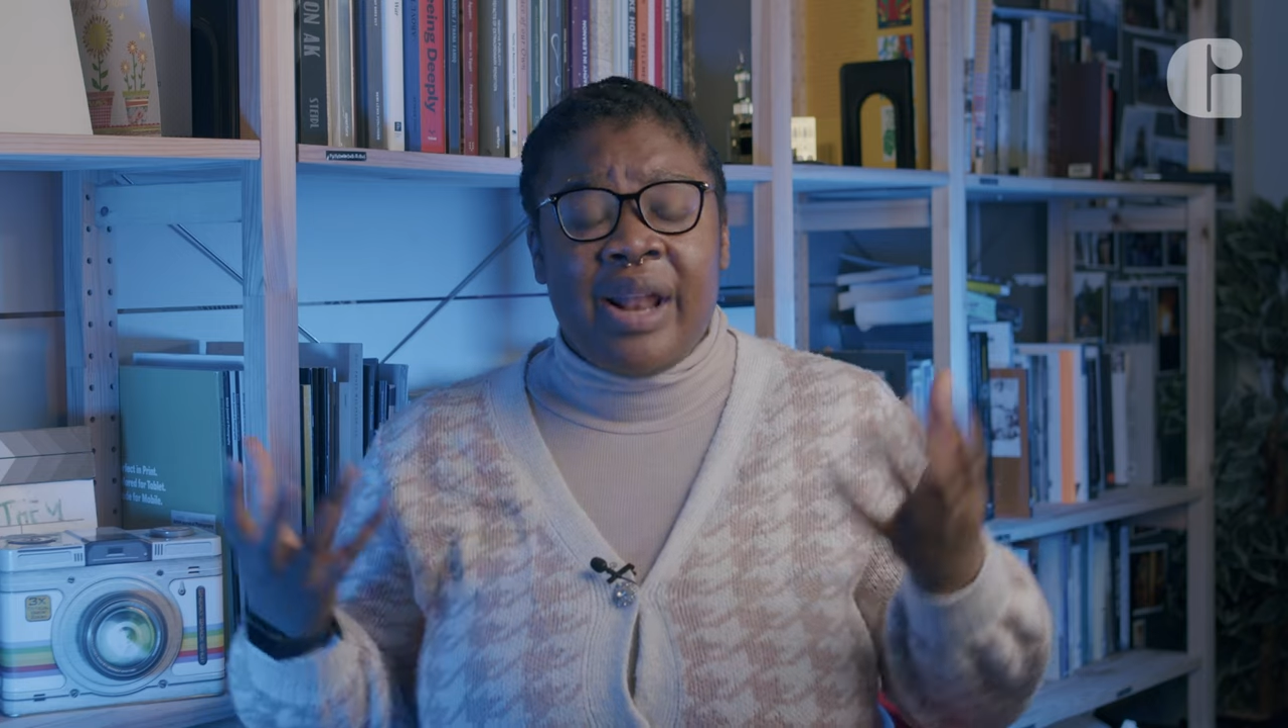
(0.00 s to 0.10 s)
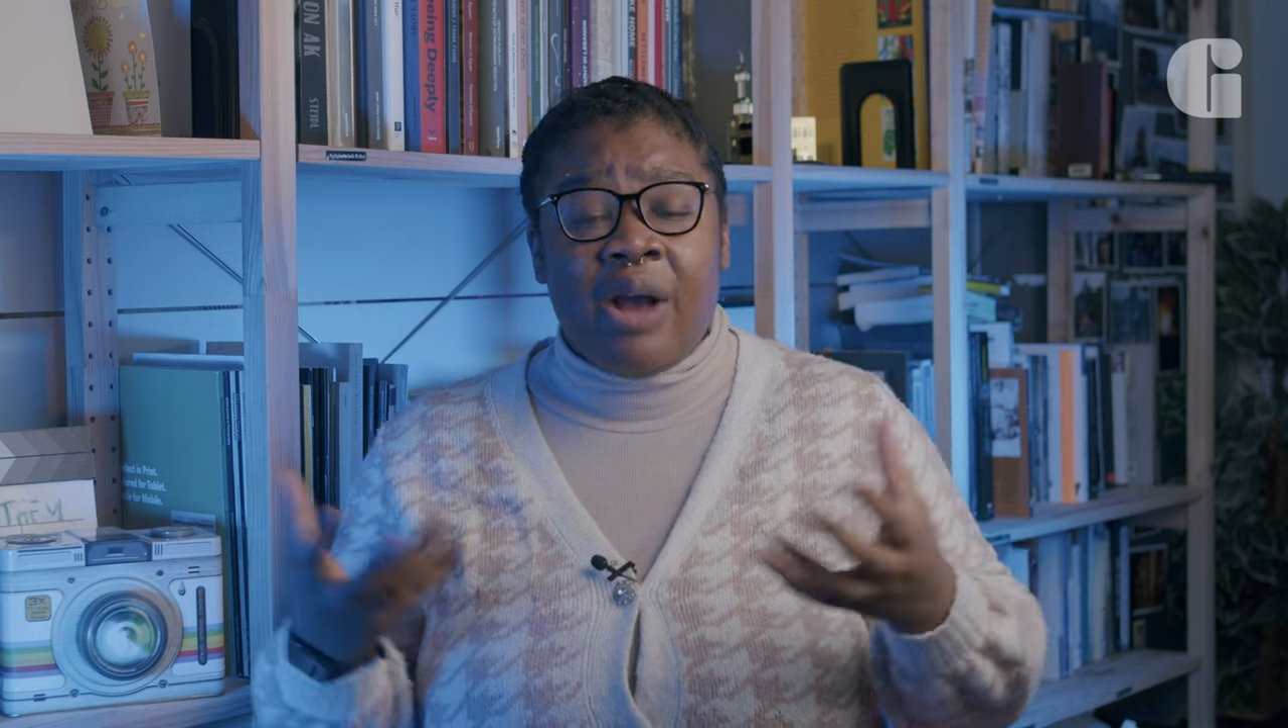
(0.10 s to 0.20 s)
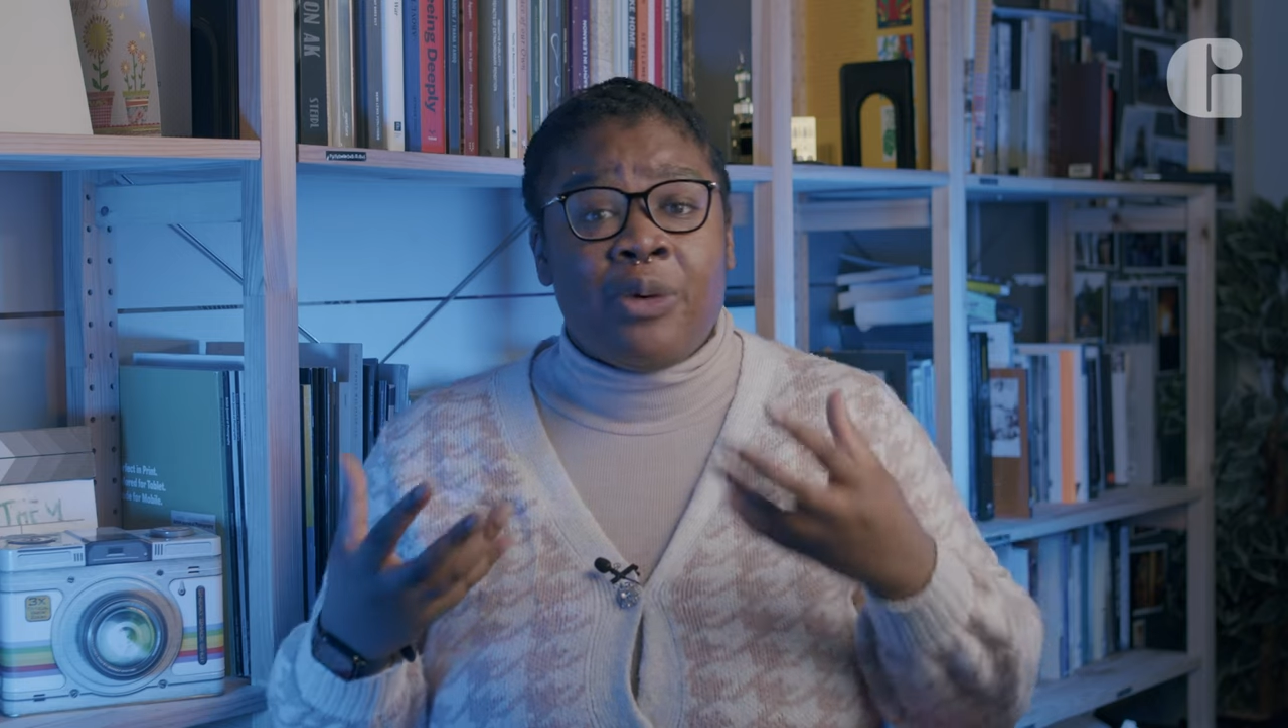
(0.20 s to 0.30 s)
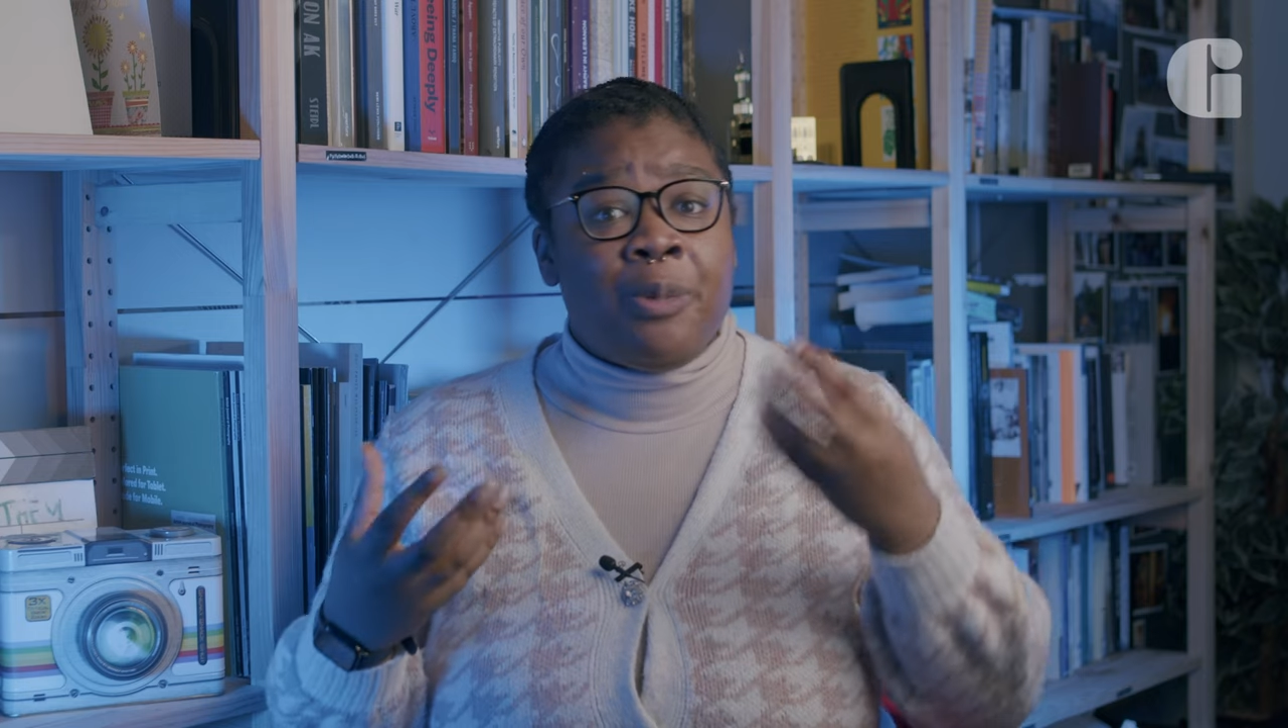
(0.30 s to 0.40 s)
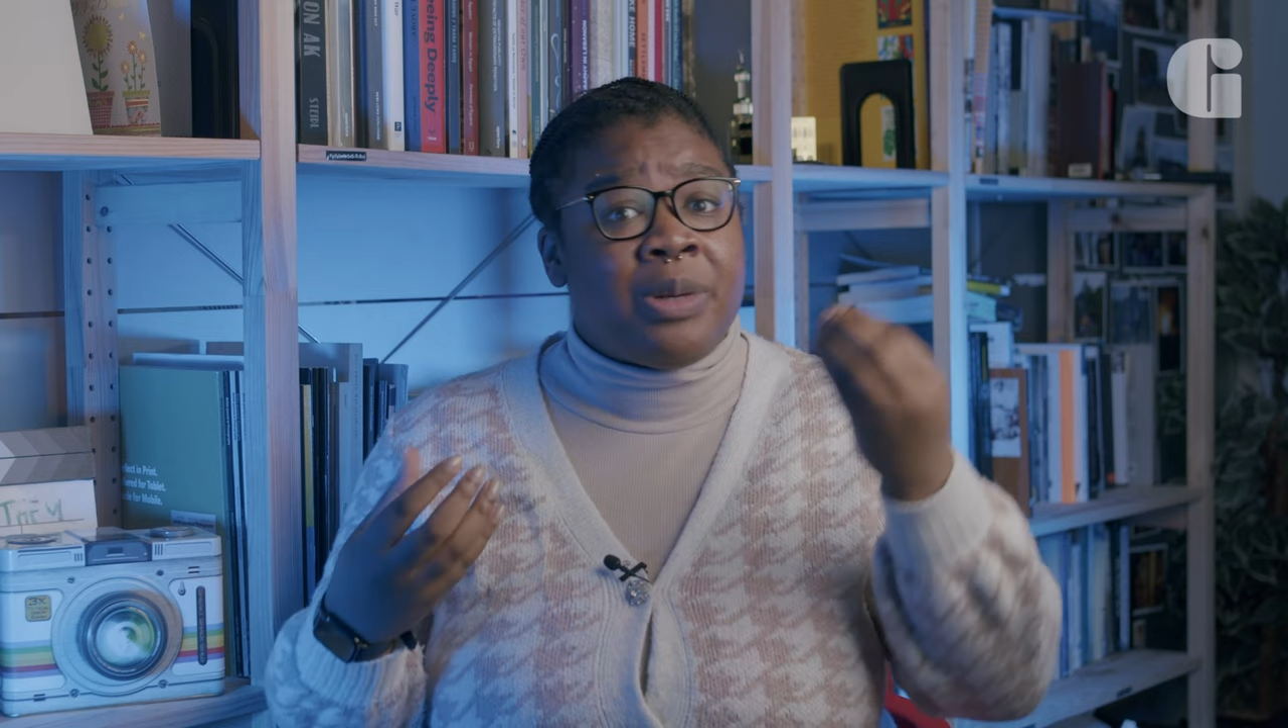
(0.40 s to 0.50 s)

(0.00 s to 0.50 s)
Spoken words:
how group